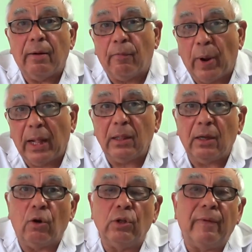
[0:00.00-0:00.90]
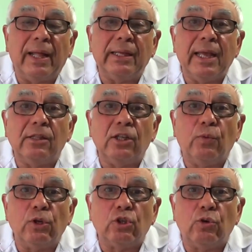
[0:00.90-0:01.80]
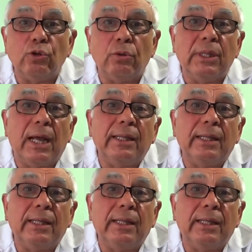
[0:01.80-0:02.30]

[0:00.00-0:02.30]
Well, on one hand it was good, on the other